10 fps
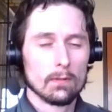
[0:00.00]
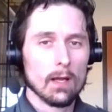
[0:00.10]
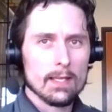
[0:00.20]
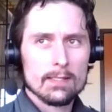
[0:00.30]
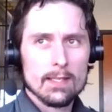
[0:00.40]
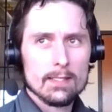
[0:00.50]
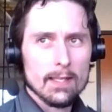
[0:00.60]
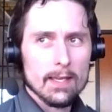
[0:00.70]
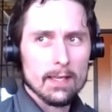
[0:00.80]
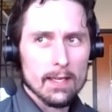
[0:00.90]
Is
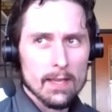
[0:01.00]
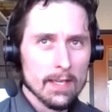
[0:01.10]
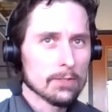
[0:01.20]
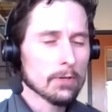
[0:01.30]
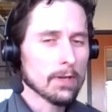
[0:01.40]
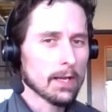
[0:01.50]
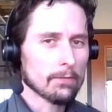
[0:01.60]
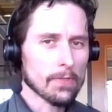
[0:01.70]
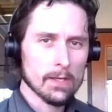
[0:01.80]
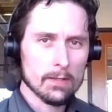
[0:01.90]
this like the Internet
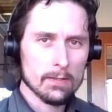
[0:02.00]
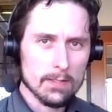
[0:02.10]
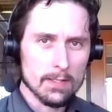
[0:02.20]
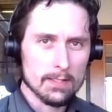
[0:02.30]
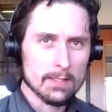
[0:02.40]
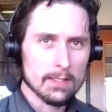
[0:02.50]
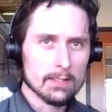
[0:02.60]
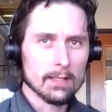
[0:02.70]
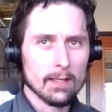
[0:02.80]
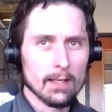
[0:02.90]
of Things and it's
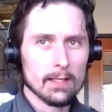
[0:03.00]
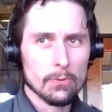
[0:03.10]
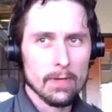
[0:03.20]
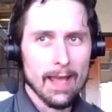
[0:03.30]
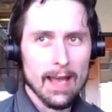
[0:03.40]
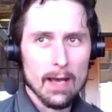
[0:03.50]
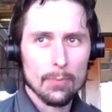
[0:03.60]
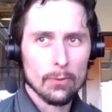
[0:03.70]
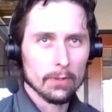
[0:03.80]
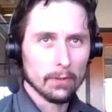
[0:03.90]
detecting onto an app or?